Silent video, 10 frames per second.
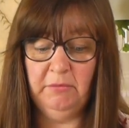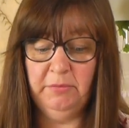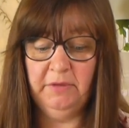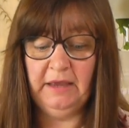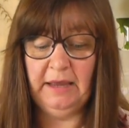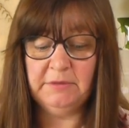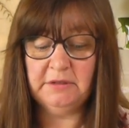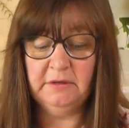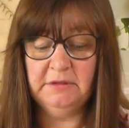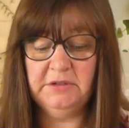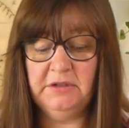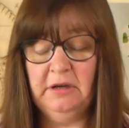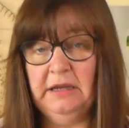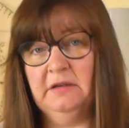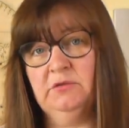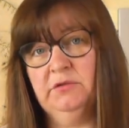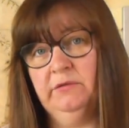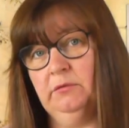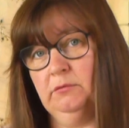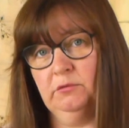But they're absolutely stunning, sort of
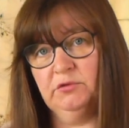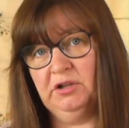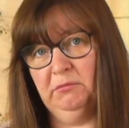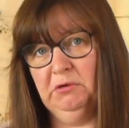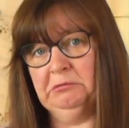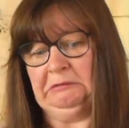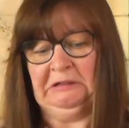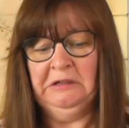an autumnal